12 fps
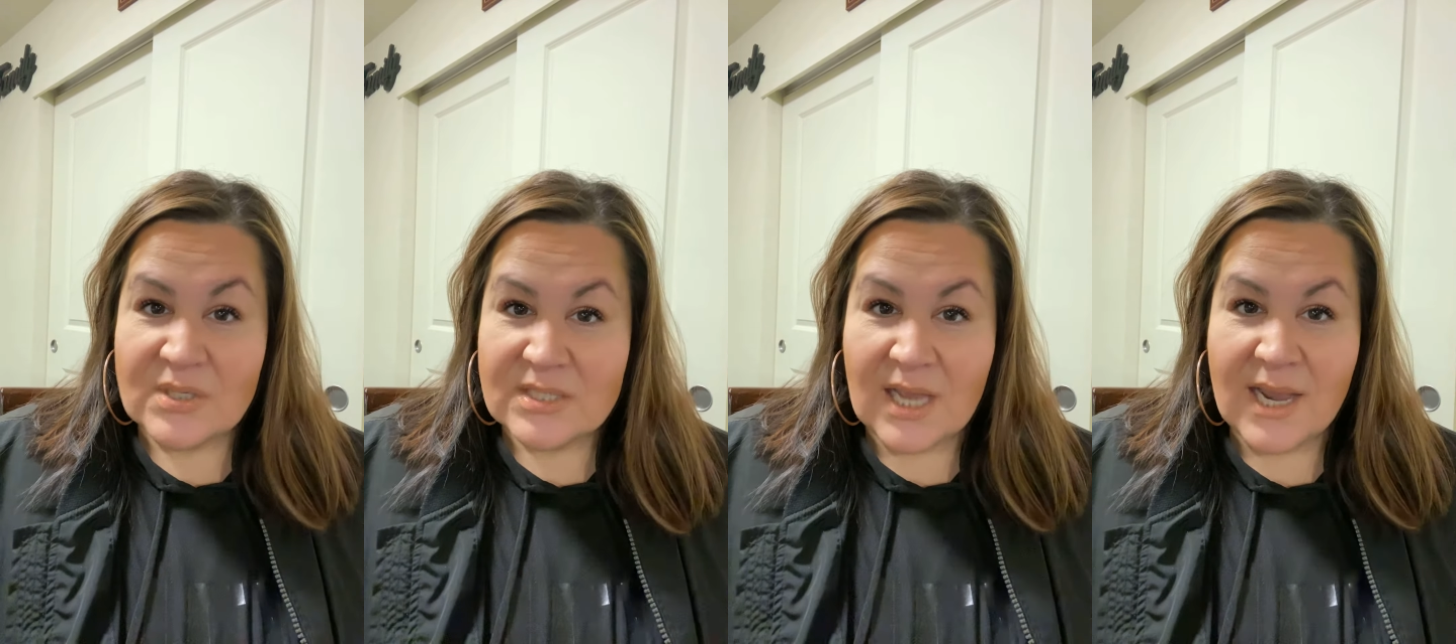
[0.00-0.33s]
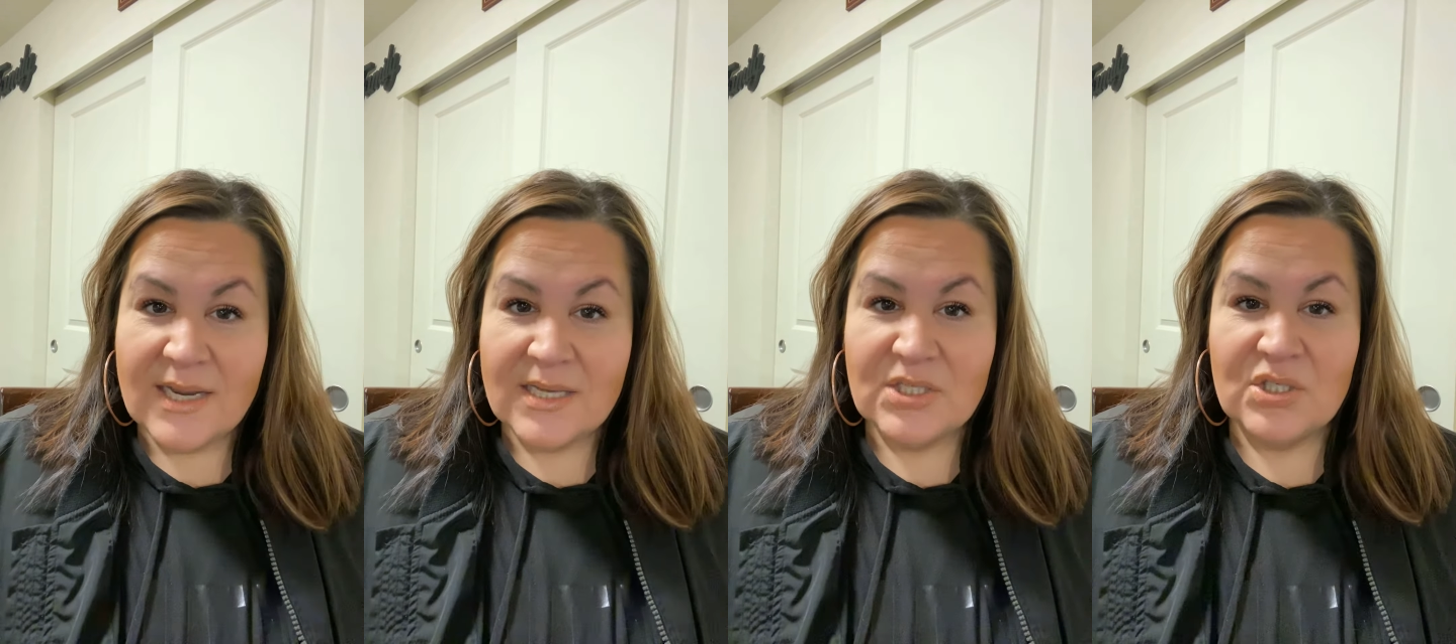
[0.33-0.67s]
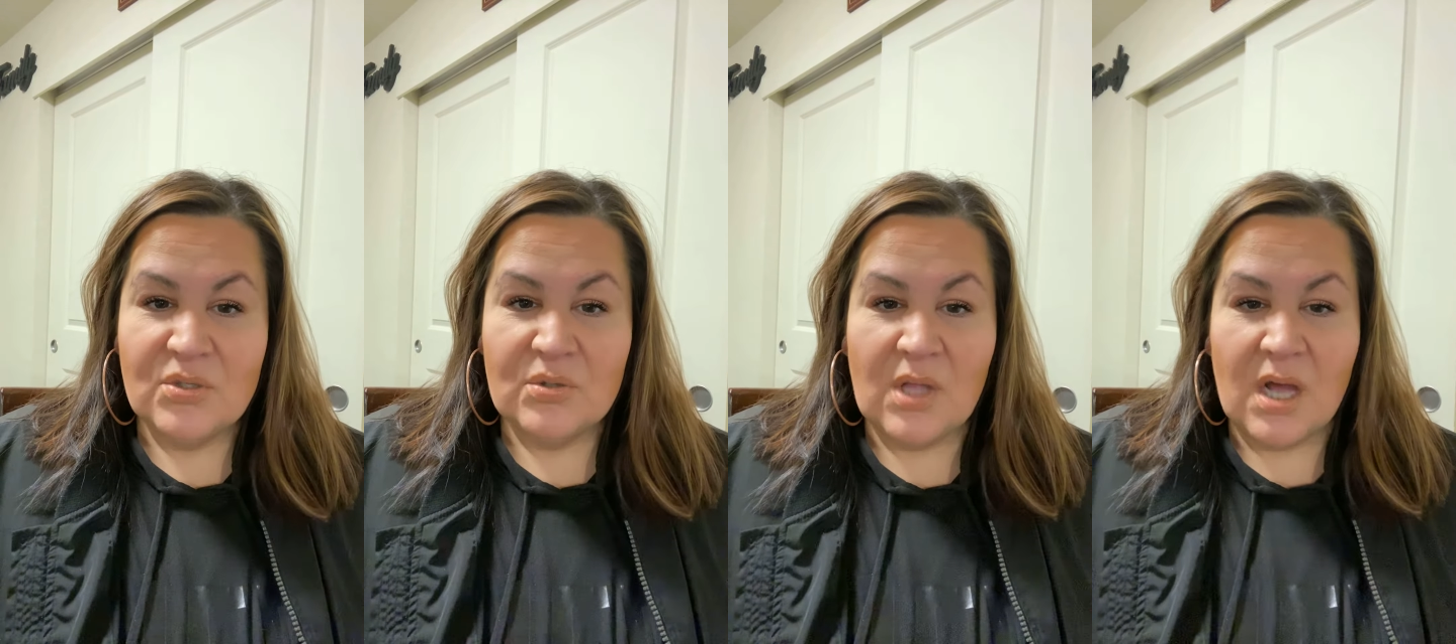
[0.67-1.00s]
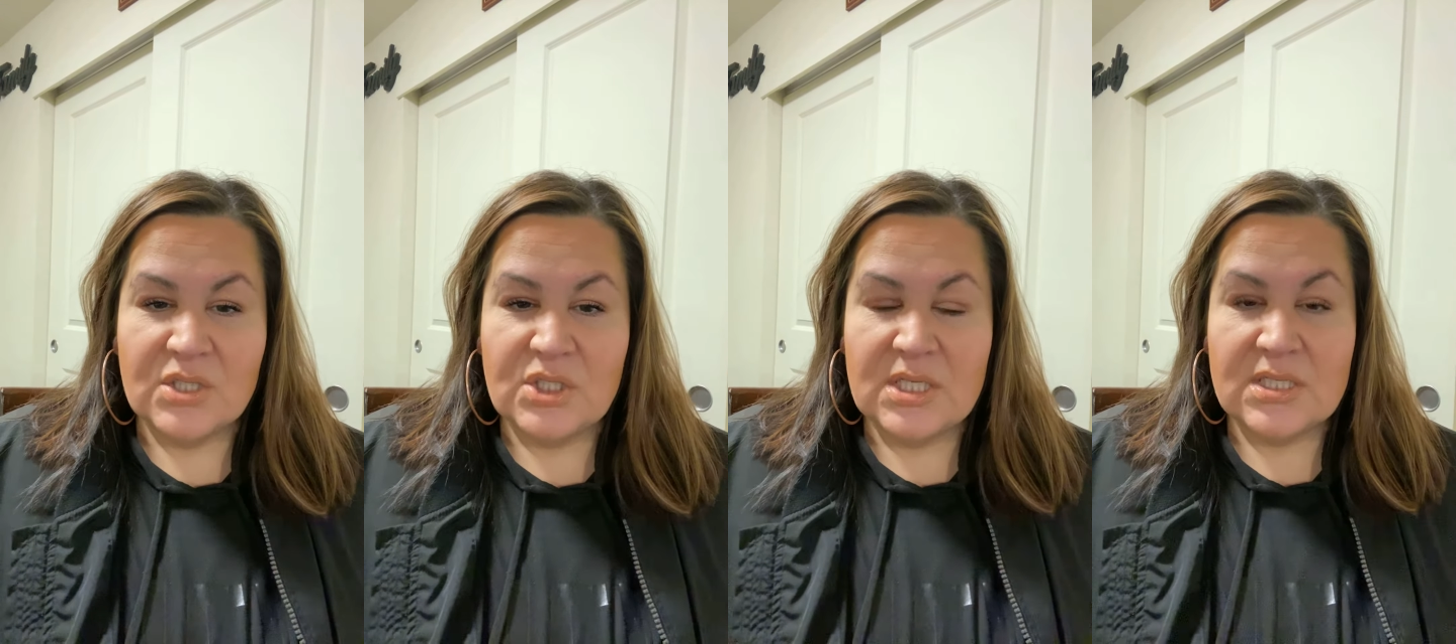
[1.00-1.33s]
excited to
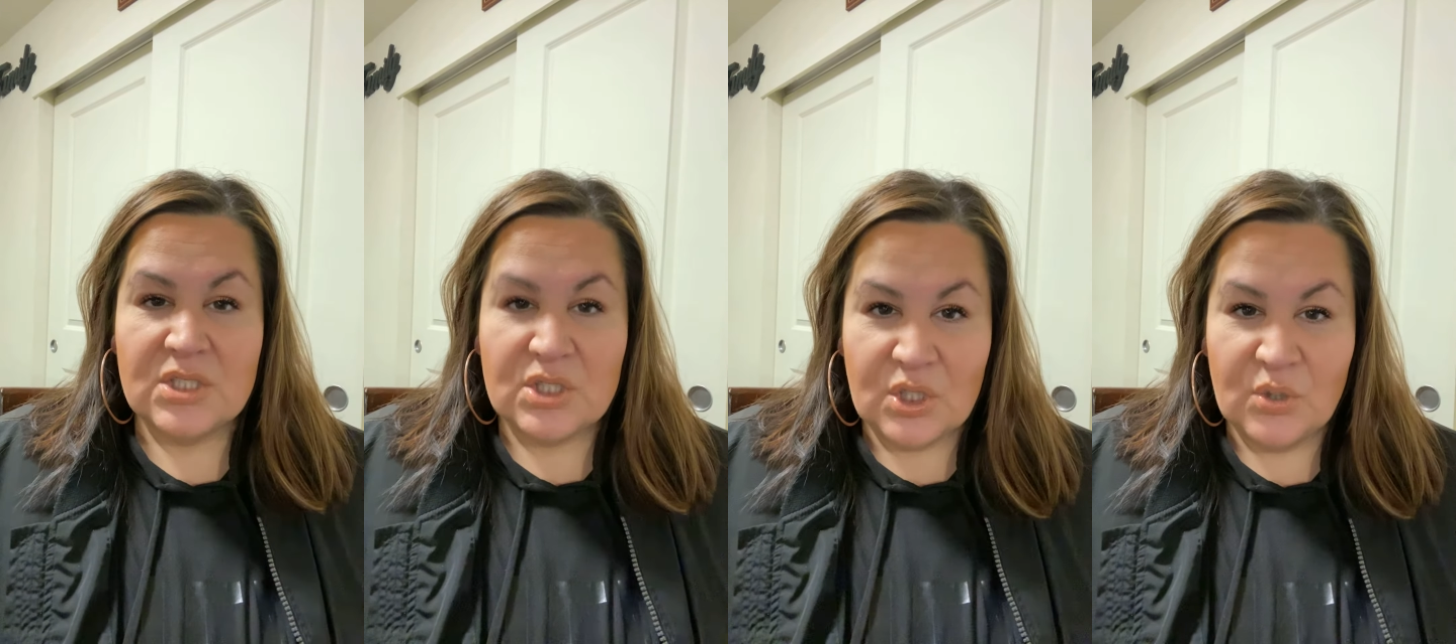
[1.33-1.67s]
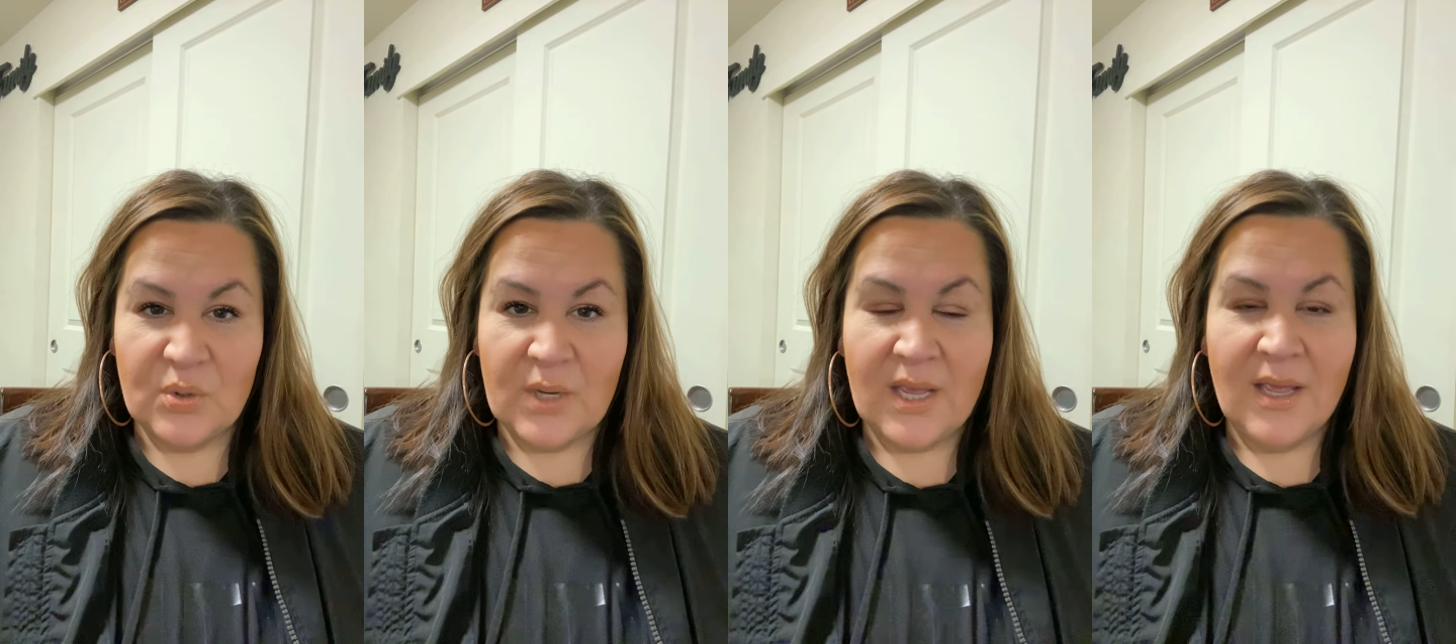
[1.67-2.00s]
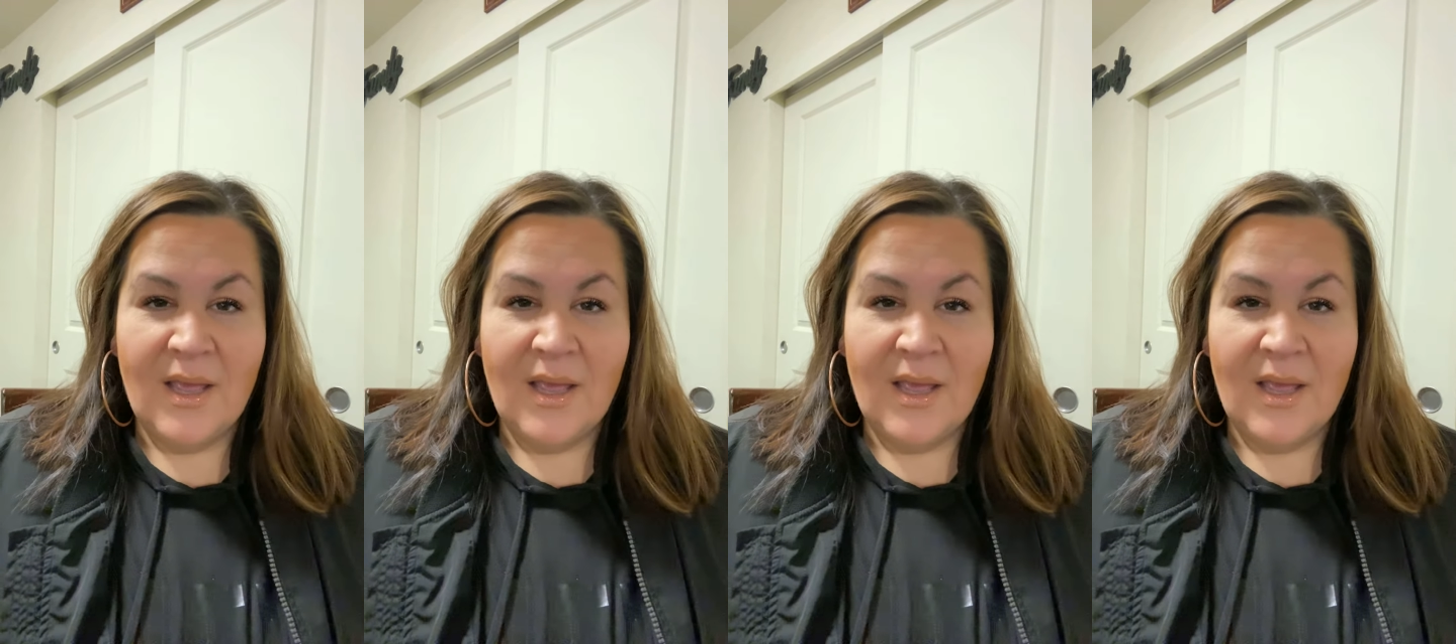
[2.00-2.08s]
launch it soon.